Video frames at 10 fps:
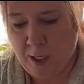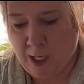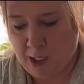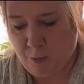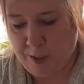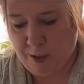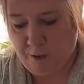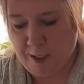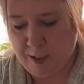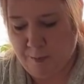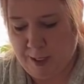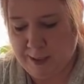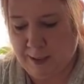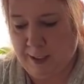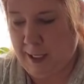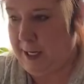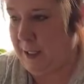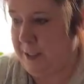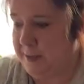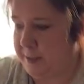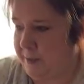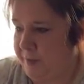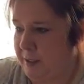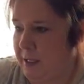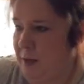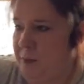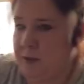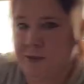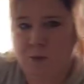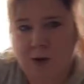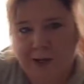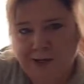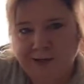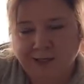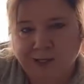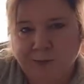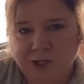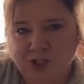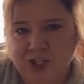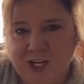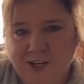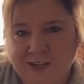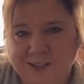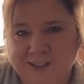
I would recommend lightly stuffing them. There's one, take a picture, Jake.